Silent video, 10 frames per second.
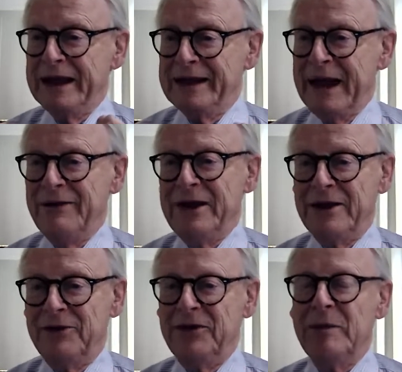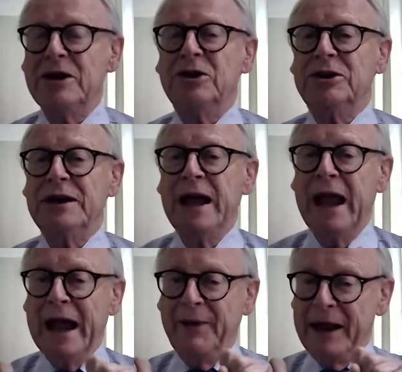get the information
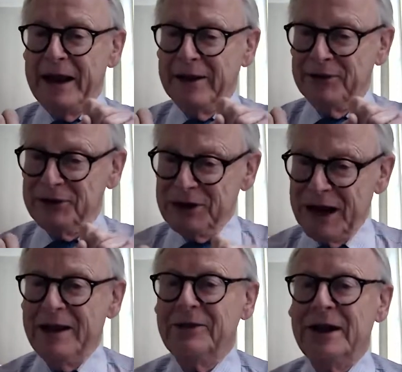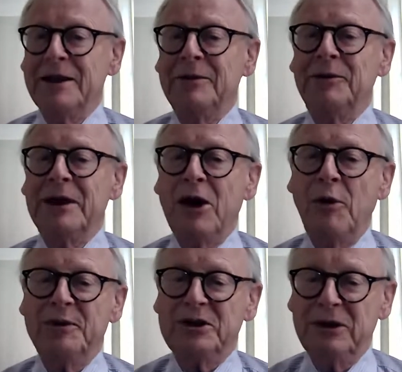and they can take the
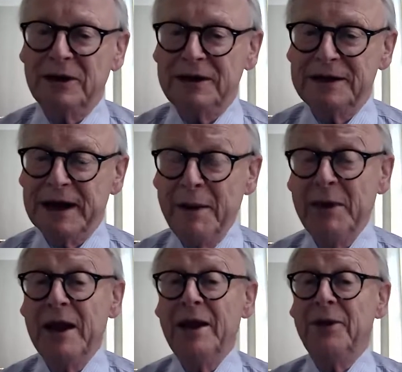opportunities up.